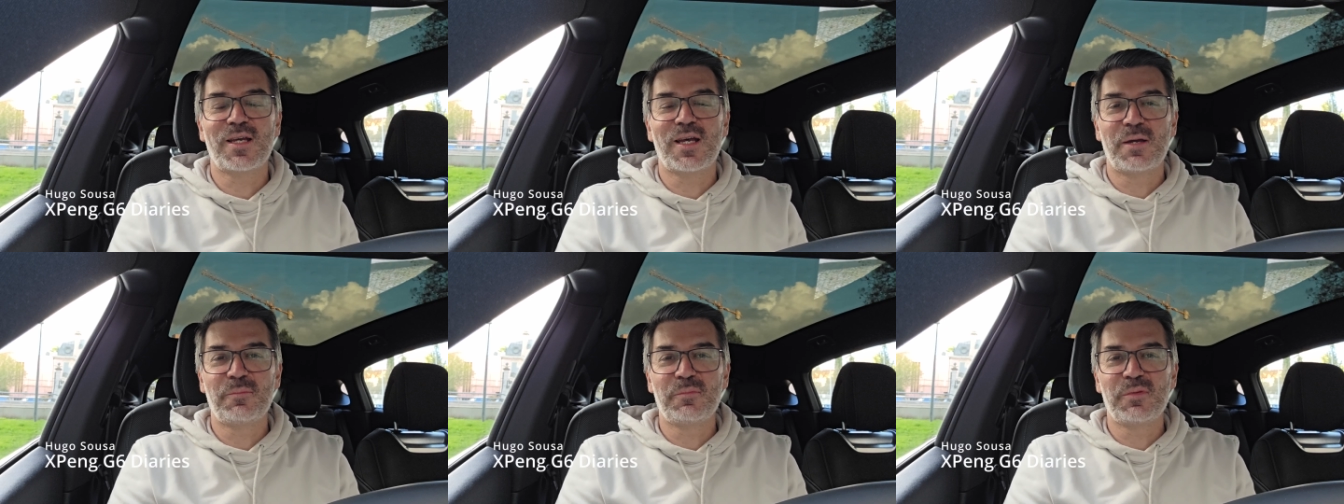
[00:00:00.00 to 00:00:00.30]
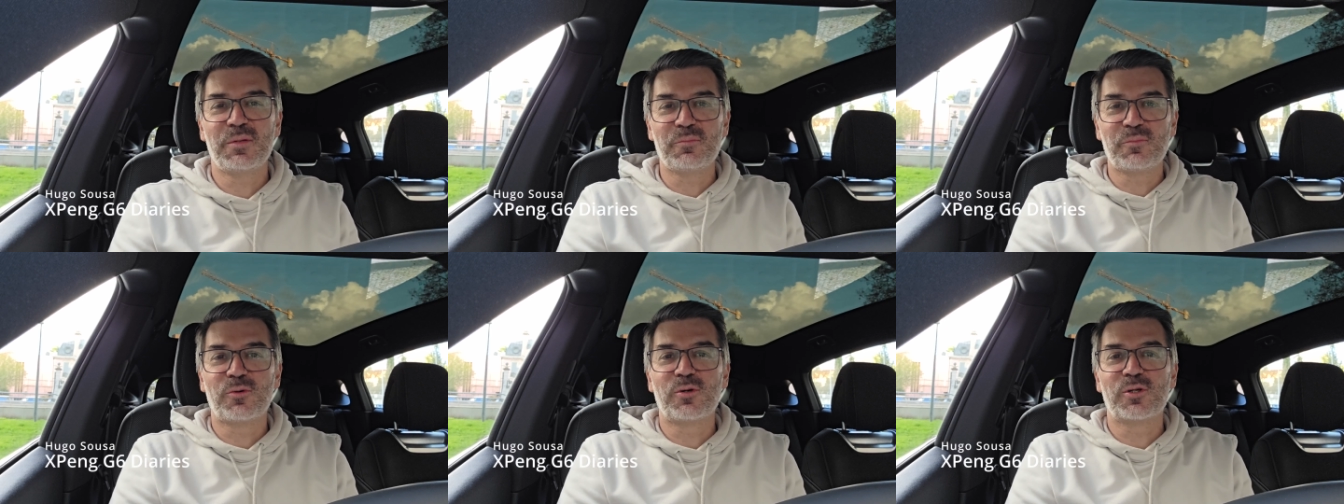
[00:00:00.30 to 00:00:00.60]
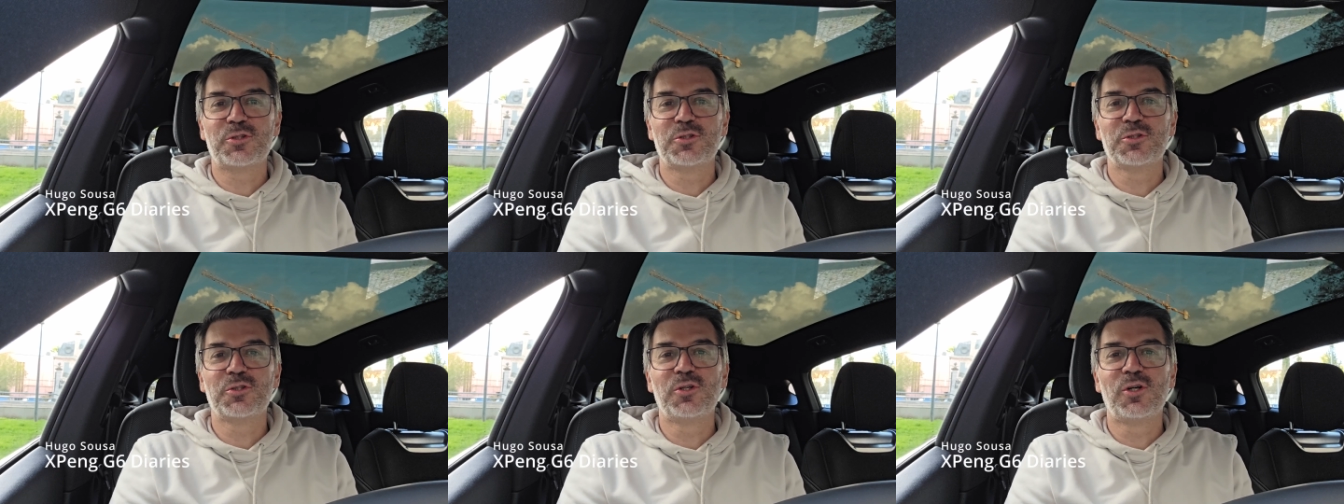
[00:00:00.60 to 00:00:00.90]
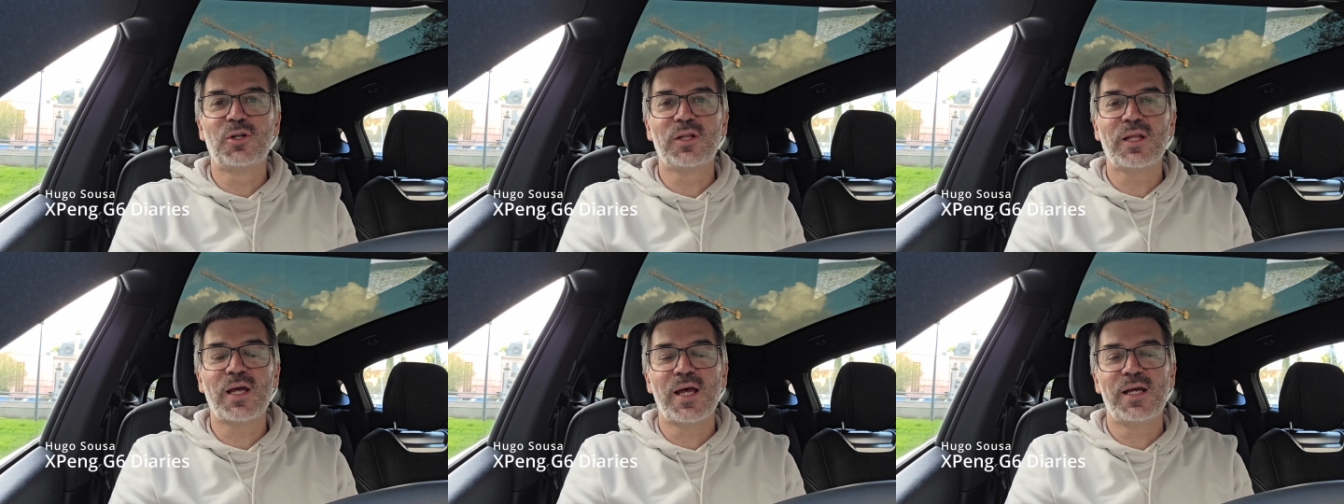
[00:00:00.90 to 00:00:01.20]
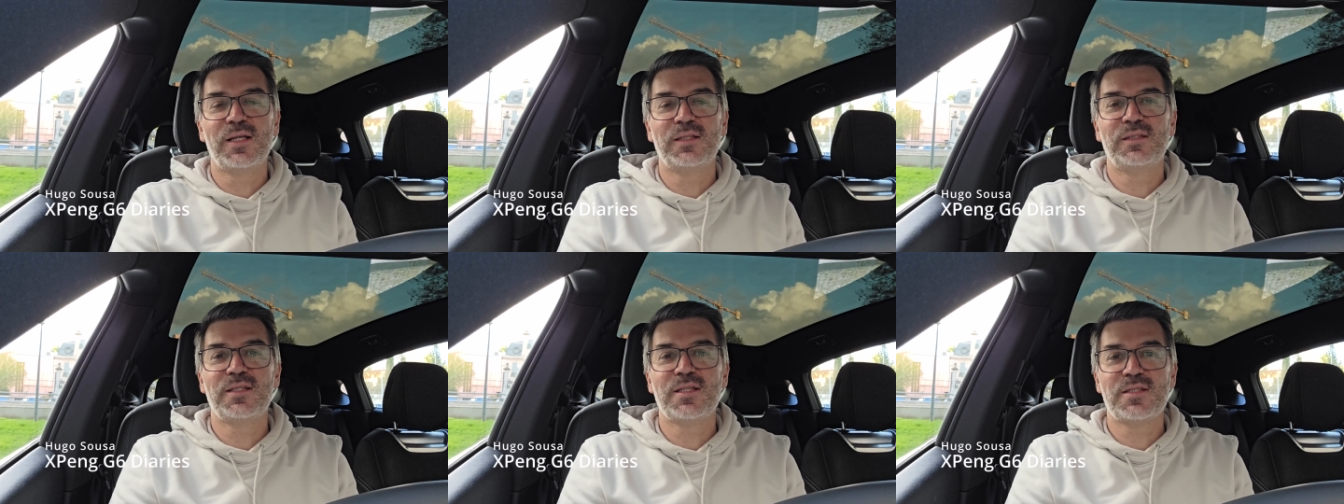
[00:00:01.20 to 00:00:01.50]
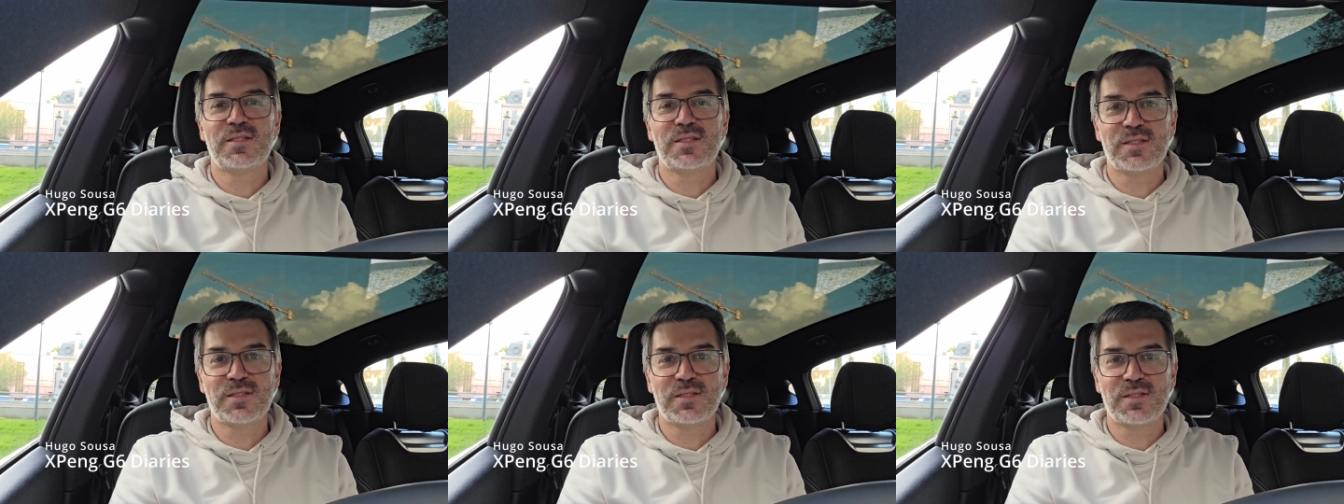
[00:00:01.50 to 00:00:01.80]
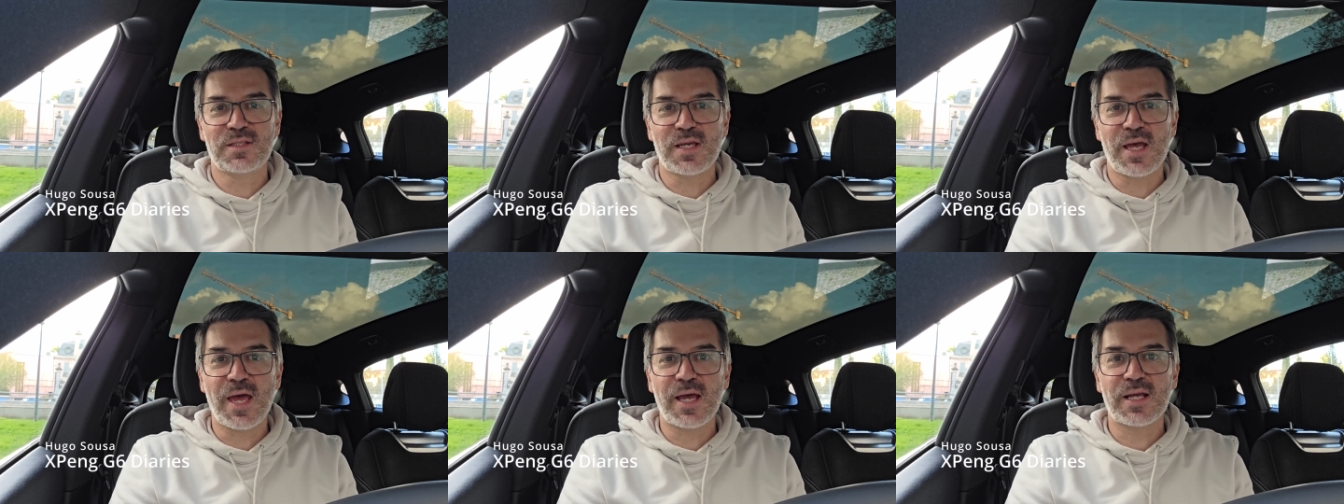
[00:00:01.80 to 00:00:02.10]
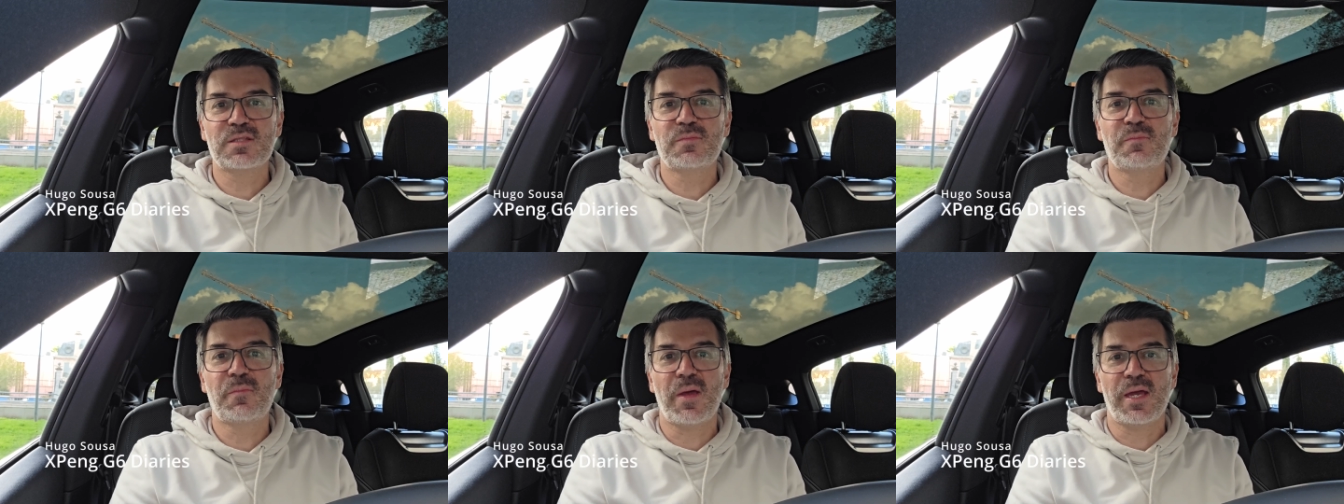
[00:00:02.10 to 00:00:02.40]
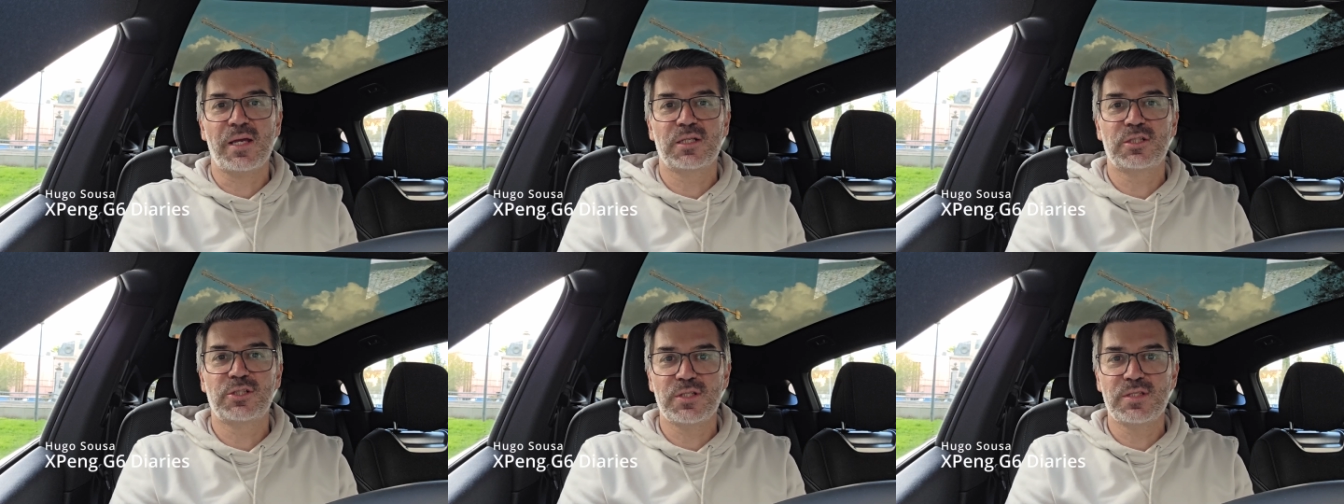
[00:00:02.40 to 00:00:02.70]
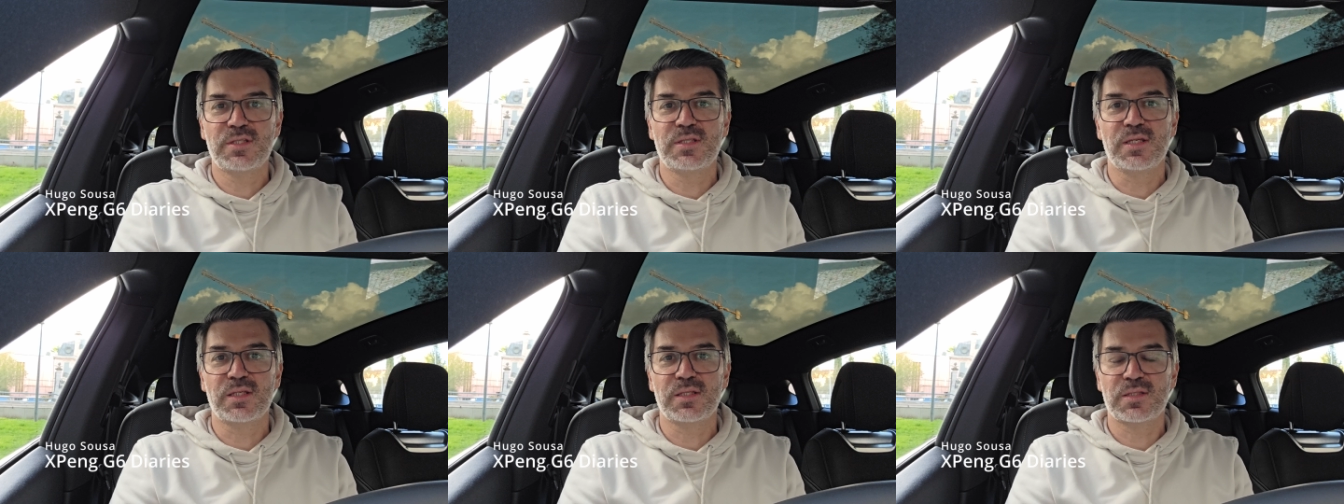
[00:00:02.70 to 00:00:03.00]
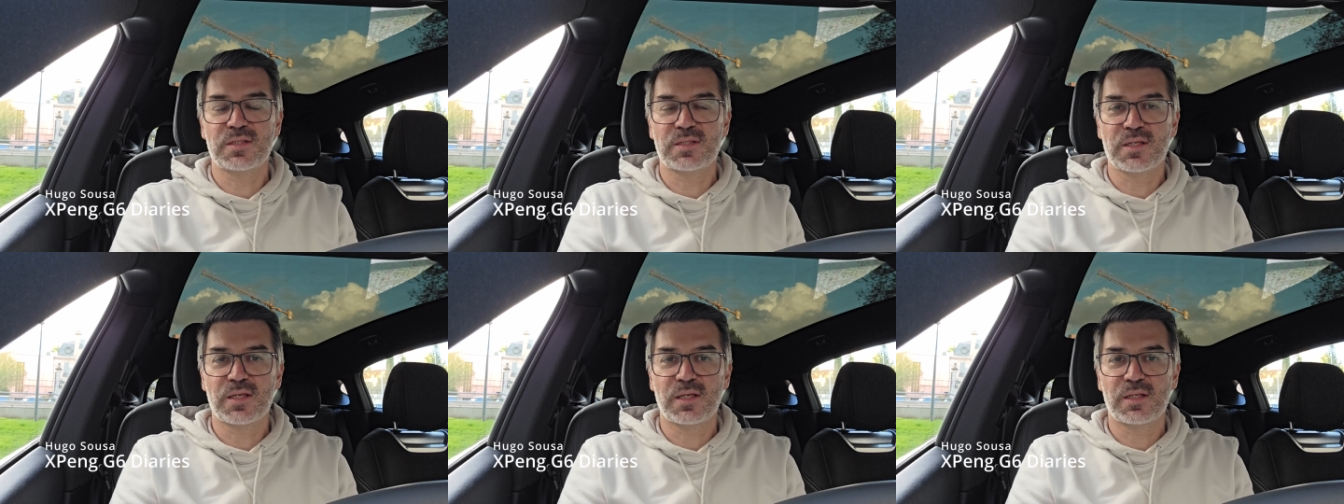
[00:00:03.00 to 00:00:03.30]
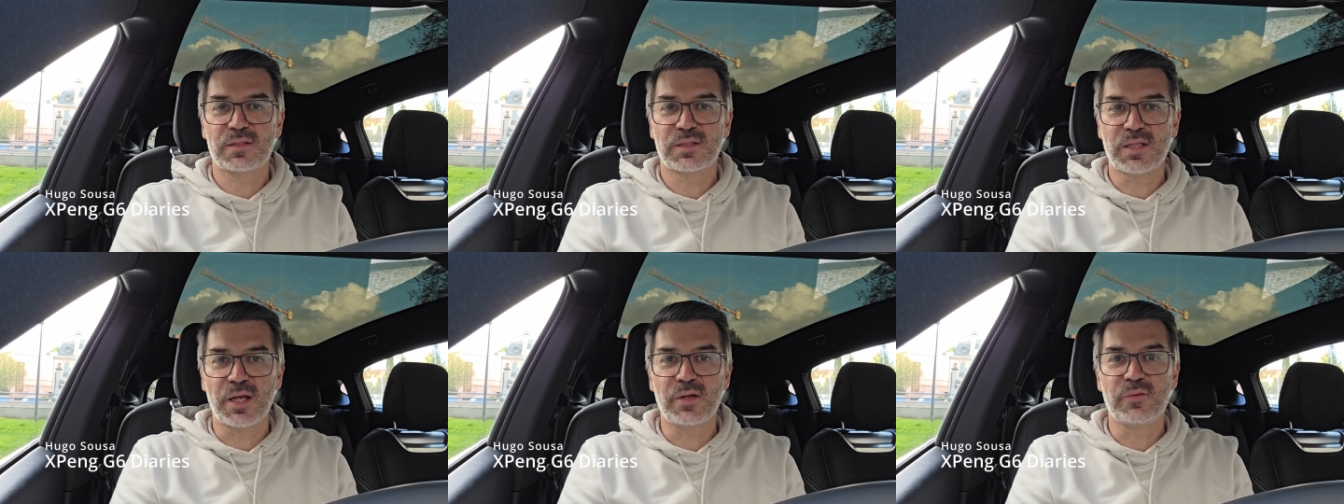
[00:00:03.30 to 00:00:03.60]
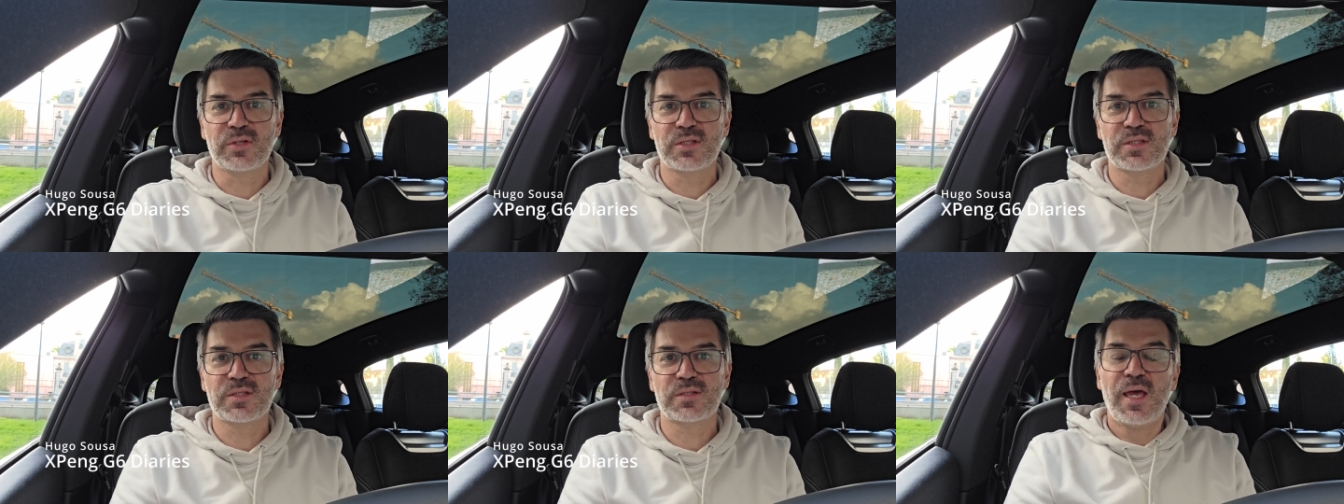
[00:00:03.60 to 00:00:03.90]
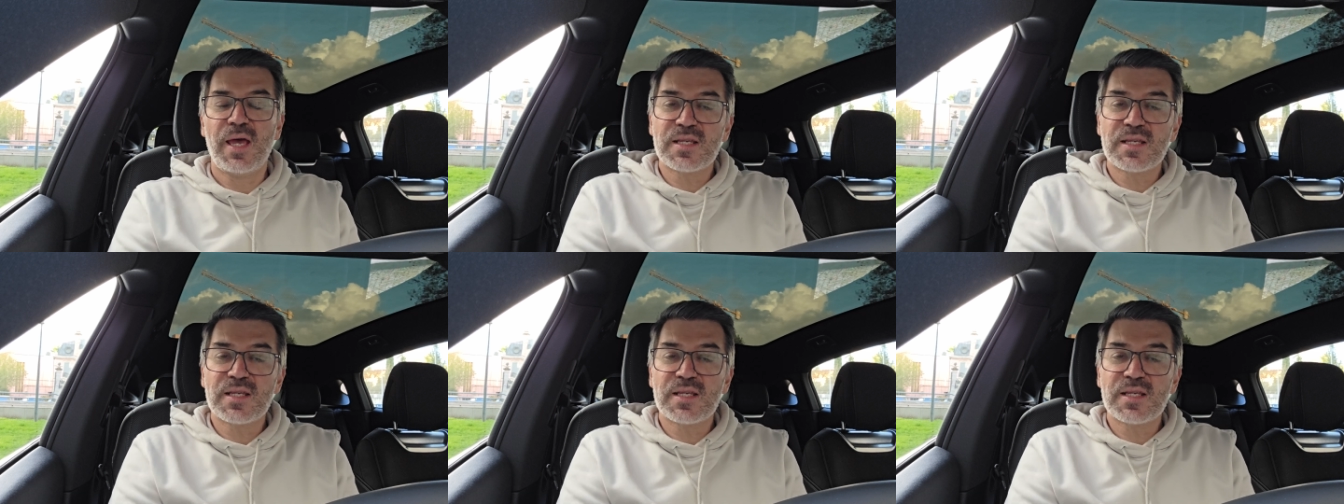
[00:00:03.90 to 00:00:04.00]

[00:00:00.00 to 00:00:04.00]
I'm in Portugal and this is the Xpeng G6 diaries.